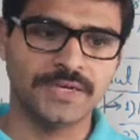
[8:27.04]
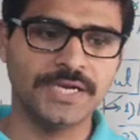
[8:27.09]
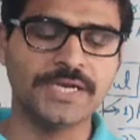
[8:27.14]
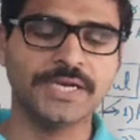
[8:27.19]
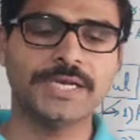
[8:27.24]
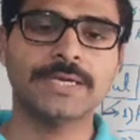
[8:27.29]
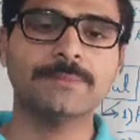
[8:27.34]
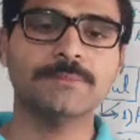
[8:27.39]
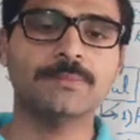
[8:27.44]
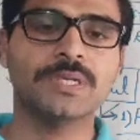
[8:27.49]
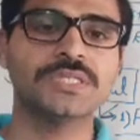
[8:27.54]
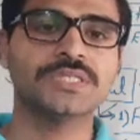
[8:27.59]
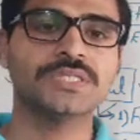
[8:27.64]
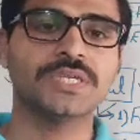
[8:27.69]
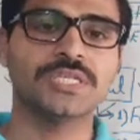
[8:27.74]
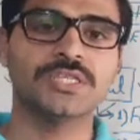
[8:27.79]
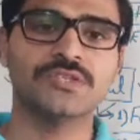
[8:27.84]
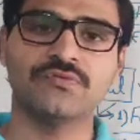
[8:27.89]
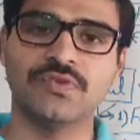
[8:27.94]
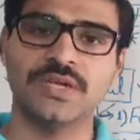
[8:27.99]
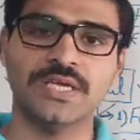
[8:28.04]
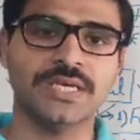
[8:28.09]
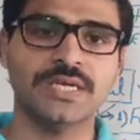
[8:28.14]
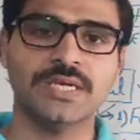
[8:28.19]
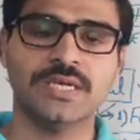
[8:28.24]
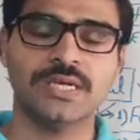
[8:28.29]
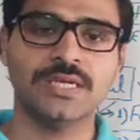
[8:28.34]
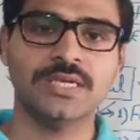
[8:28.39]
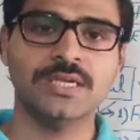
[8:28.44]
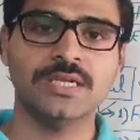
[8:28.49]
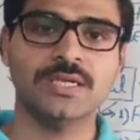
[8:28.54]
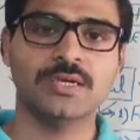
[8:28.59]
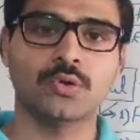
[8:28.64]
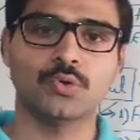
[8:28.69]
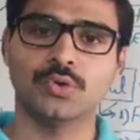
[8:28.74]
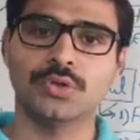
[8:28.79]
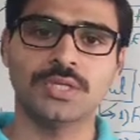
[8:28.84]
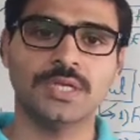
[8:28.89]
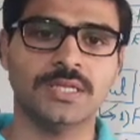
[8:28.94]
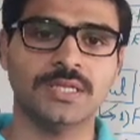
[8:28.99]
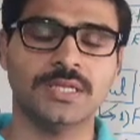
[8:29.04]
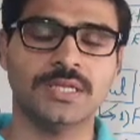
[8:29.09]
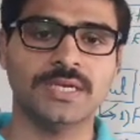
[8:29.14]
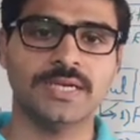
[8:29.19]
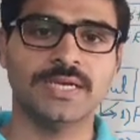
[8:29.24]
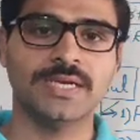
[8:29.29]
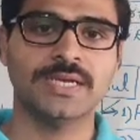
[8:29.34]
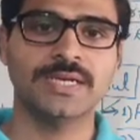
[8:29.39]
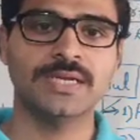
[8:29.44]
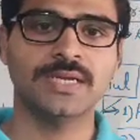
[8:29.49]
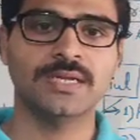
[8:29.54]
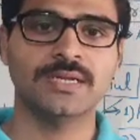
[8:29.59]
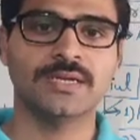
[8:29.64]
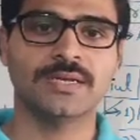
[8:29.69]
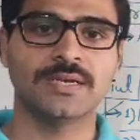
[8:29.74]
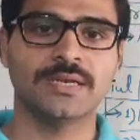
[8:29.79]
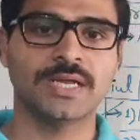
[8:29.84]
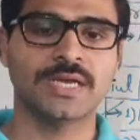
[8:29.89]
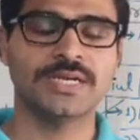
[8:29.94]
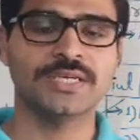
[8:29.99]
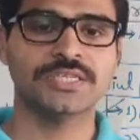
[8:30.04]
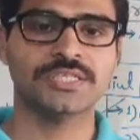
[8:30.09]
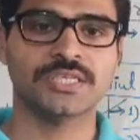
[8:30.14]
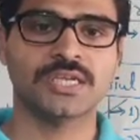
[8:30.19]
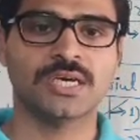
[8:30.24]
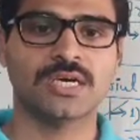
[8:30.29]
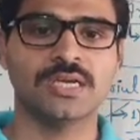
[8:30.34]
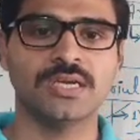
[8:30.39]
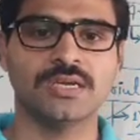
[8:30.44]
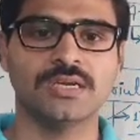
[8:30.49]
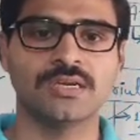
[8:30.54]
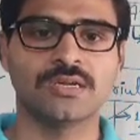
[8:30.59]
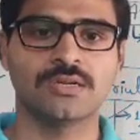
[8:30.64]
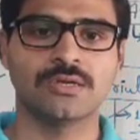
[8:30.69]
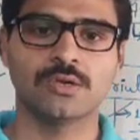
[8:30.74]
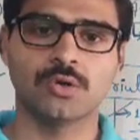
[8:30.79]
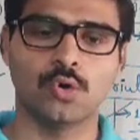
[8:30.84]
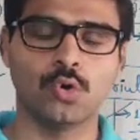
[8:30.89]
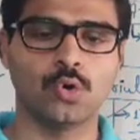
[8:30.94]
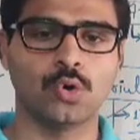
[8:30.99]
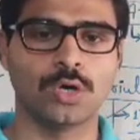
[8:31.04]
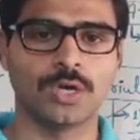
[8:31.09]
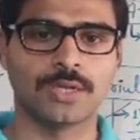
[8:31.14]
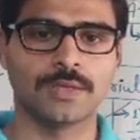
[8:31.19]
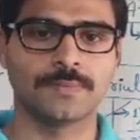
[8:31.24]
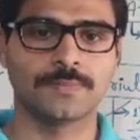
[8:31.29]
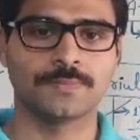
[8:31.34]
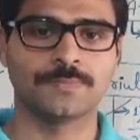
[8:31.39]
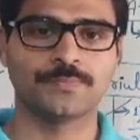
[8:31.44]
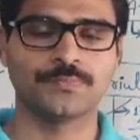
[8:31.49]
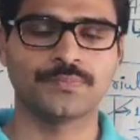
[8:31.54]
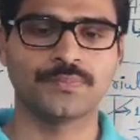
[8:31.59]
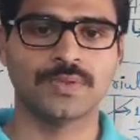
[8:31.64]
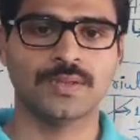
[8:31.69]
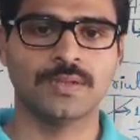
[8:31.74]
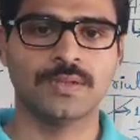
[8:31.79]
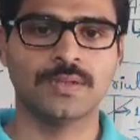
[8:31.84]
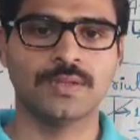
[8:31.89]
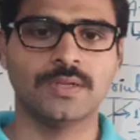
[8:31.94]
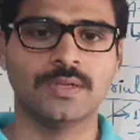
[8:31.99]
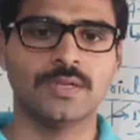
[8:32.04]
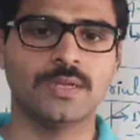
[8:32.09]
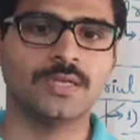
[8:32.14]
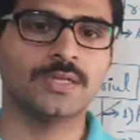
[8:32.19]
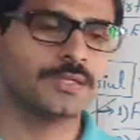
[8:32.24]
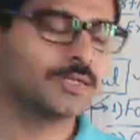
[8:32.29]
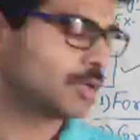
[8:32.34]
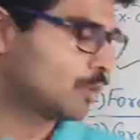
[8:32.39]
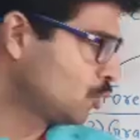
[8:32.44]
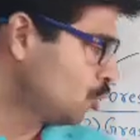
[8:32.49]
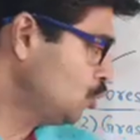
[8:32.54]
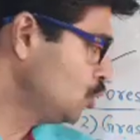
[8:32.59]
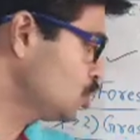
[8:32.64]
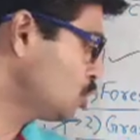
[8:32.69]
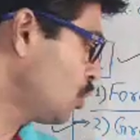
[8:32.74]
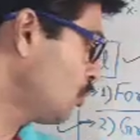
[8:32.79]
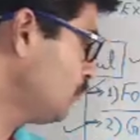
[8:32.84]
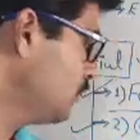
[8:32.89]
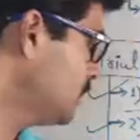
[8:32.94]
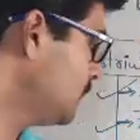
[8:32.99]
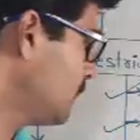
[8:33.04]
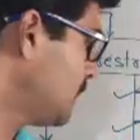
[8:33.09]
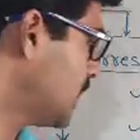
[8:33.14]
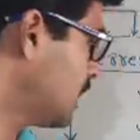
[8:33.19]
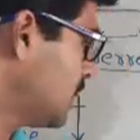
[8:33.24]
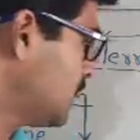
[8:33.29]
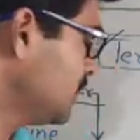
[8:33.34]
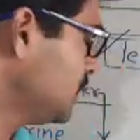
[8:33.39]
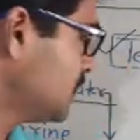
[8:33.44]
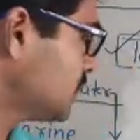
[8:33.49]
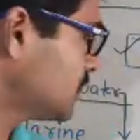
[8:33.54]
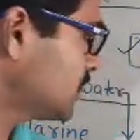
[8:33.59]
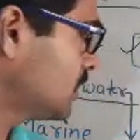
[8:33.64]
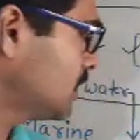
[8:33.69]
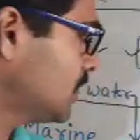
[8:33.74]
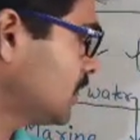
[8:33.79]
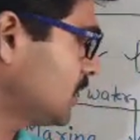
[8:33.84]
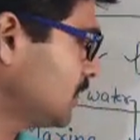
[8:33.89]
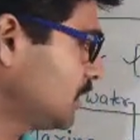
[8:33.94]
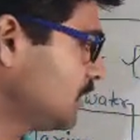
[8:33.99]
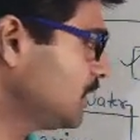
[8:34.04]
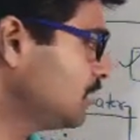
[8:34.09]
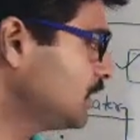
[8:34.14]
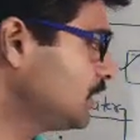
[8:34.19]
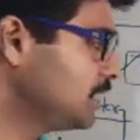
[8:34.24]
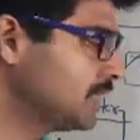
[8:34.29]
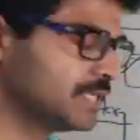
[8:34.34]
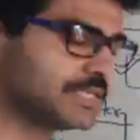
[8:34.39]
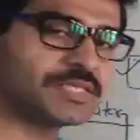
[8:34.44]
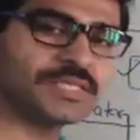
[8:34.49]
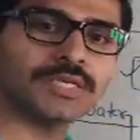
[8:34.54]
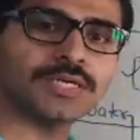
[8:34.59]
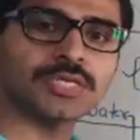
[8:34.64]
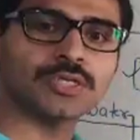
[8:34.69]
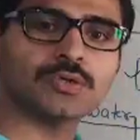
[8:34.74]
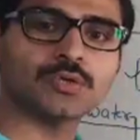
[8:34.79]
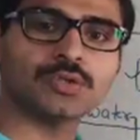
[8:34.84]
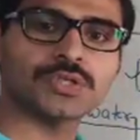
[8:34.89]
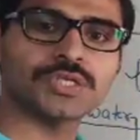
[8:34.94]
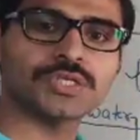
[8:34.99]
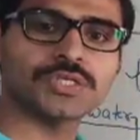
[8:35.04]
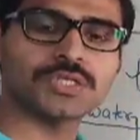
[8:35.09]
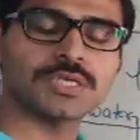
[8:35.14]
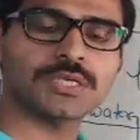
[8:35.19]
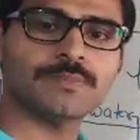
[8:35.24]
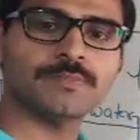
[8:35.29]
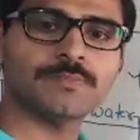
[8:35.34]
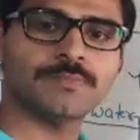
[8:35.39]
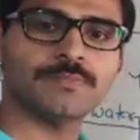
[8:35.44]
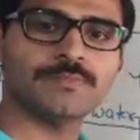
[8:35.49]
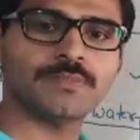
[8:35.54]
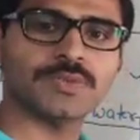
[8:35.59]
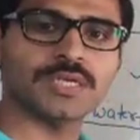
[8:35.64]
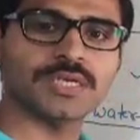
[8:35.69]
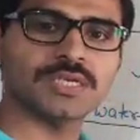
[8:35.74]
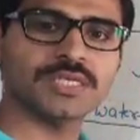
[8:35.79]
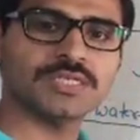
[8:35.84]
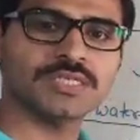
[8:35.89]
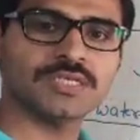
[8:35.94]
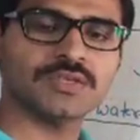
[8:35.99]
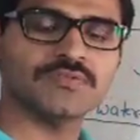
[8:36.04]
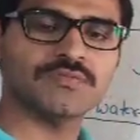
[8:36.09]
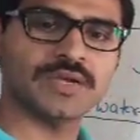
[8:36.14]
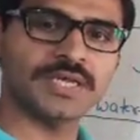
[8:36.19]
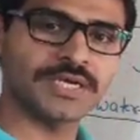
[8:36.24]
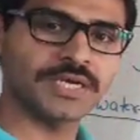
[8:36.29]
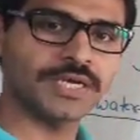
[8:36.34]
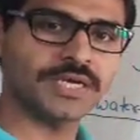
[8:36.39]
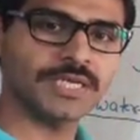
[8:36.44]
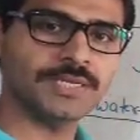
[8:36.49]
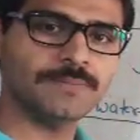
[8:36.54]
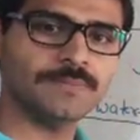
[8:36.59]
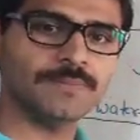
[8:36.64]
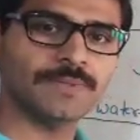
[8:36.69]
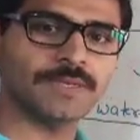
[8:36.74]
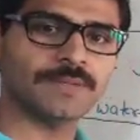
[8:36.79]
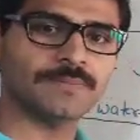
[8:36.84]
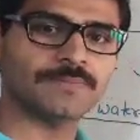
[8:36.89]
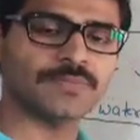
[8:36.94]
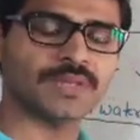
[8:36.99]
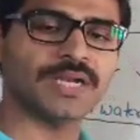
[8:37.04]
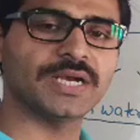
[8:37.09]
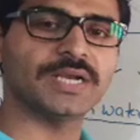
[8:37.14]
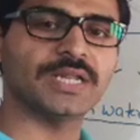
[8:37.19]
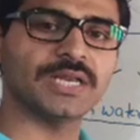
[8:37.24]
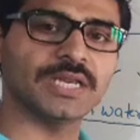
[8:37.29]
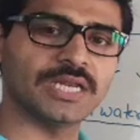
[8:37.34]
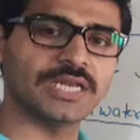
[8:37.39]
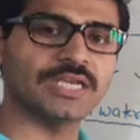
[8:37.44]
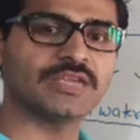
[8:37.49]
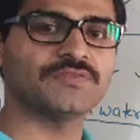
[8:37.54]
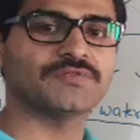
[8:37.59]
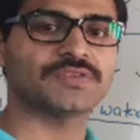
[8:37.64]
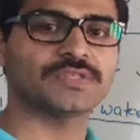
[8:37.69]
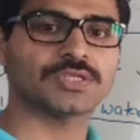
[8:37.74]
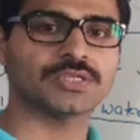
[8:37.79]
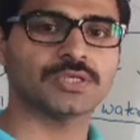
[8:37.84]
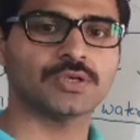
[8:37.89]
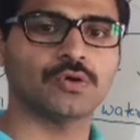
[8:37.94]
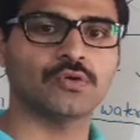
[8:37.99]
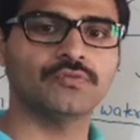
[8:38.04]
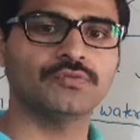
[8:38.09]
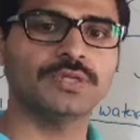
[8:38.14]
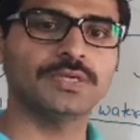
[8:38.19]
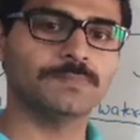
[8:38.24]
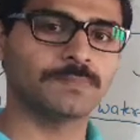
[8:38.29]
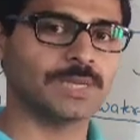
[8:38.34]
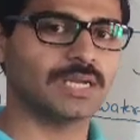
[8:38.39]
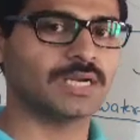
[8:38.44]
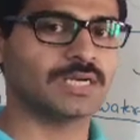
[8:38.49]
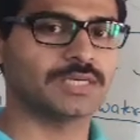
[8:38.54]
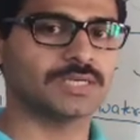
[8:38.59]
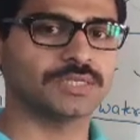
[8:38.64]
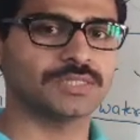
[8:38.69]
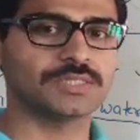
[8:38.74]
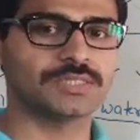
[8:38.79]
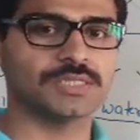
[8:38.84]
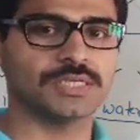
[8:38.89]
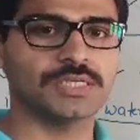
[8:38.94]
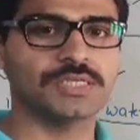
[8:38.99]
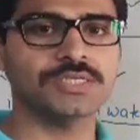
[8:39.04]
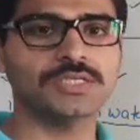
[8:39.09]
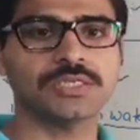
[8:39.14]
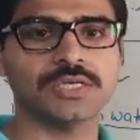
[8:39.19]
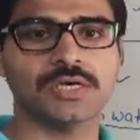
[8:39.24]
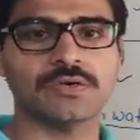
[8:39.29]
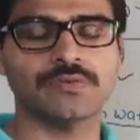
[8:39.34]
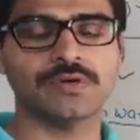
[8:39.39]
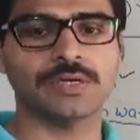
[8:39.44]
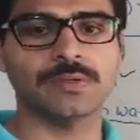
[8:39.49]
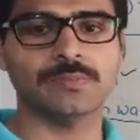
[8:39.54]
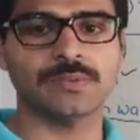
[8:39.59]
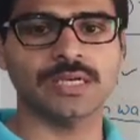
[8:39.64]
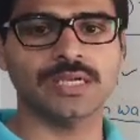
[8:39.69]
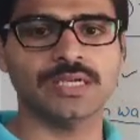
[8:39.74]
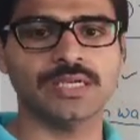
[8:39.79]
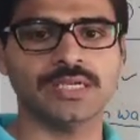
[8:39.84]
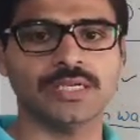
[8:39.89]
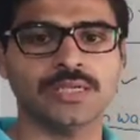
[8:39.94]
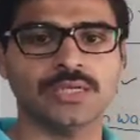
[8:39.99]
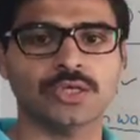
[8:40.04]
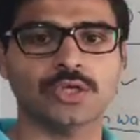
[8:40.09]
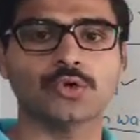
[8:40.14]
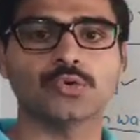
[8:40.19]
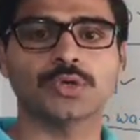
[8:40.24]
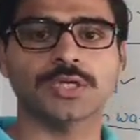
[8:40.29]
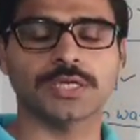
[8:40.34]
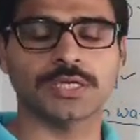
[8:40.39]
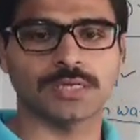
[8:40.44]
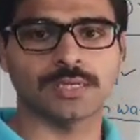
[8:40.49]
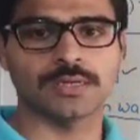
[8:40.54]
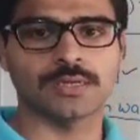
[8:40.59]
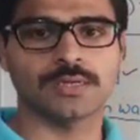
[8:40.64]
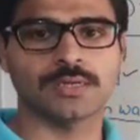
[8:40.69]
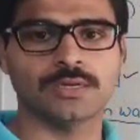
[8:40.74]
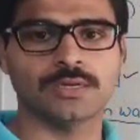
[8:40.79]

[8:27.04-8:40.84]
Day temperature is very high. On the other hand, nights are cold. The roots of the plants here in desert ecosystem is very deep and the leaves of the plants is covered by cuticle